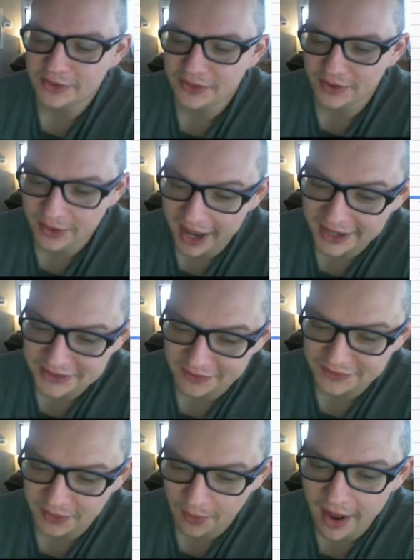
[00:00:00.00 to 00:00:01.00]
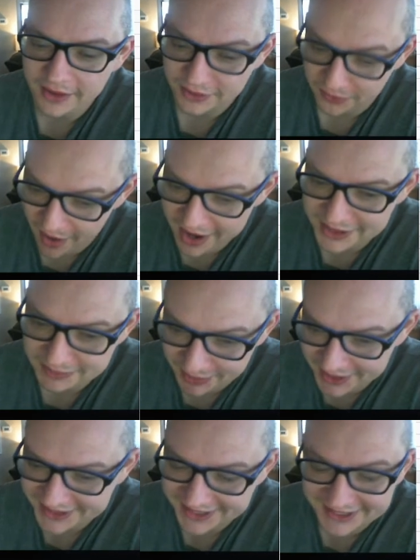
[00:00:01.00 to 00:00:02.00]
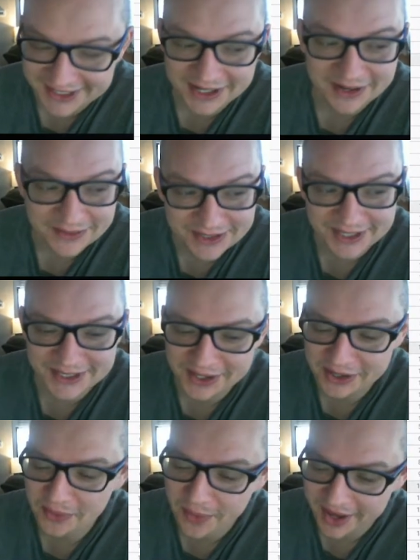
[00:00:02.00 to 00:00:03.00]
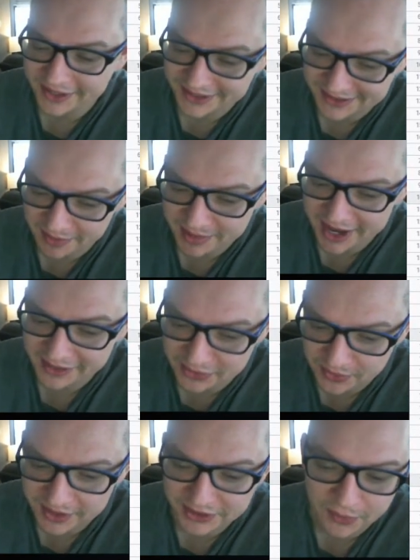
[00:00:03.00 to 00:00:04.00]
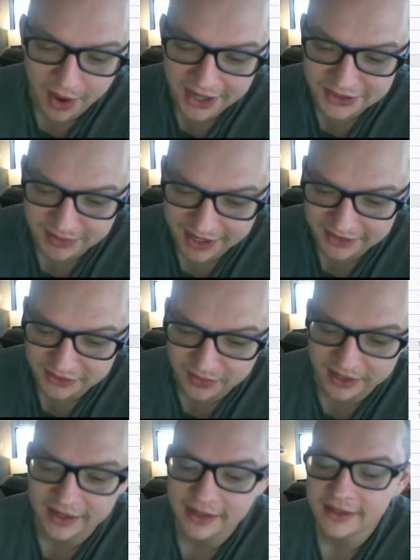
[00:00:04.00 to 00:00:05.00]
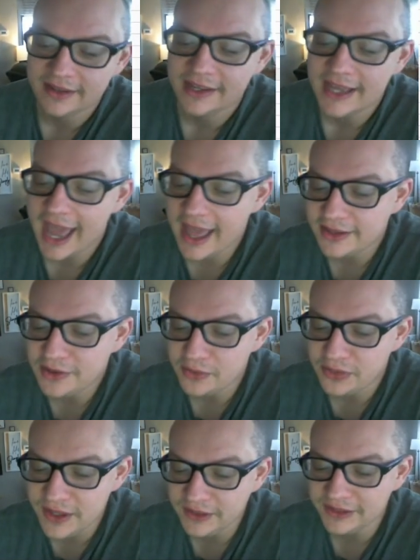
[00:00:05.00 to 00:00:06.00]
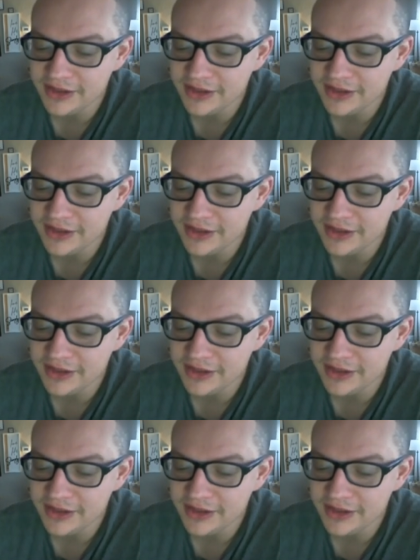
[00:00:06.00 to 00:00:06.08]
Okay, so if DeWians plays Sticks It In, if Sticks It In wins, they'll be 8-3. DeWians will be 8-3. You Thielen